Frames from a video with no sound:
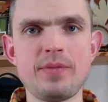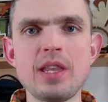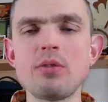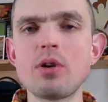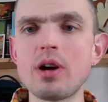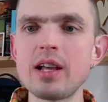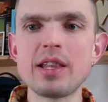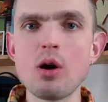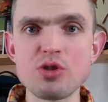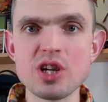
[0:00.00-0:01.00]
Never write
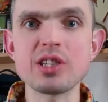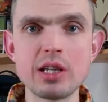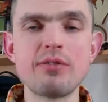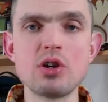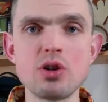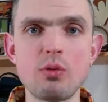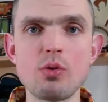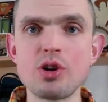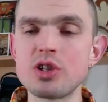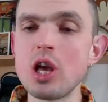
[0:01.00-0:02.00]
down just individual
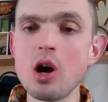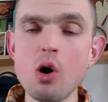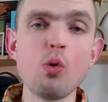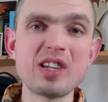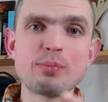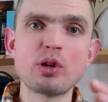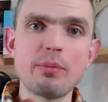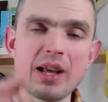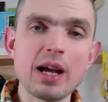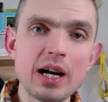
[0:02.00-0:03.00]
words. Always put
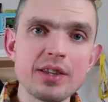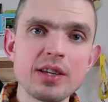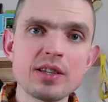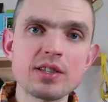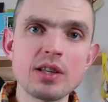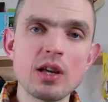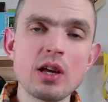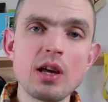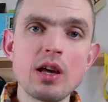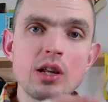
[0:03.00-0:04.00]
them in context,
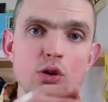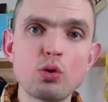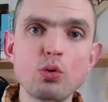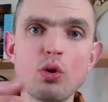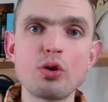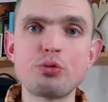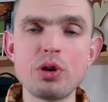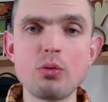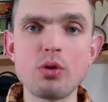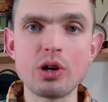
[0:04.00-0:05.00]
in 2 or
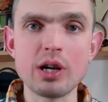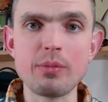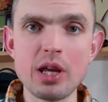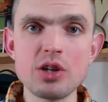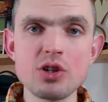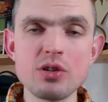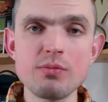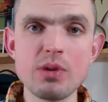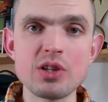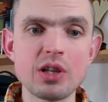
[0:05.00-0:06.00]
3 word
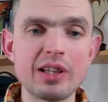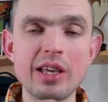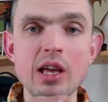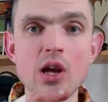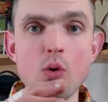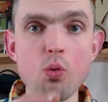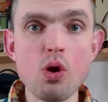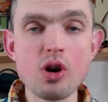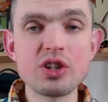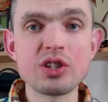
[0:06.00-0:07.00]
combination, basically
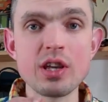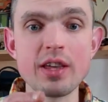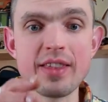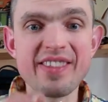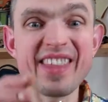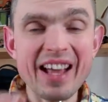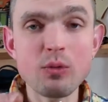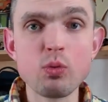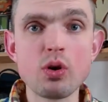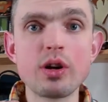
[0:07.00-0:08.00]
words that
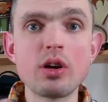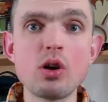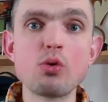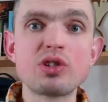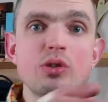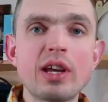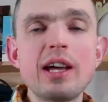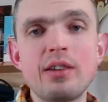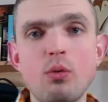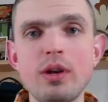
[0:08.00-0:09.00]
that word goes
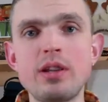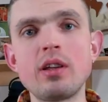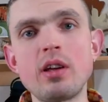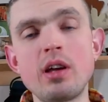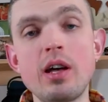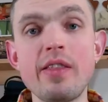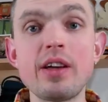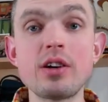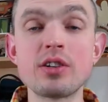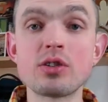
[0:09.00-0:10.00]
together with, and
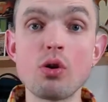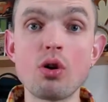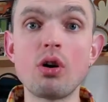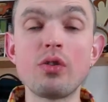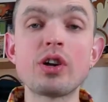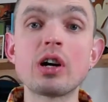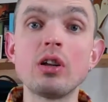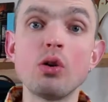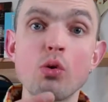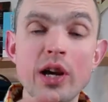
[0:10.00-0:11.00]
they're so-called
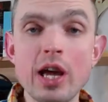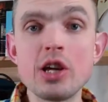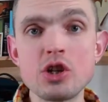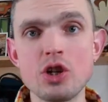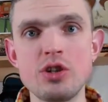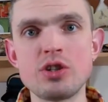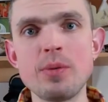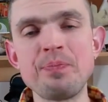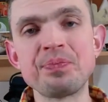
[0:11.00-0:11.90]
collocations.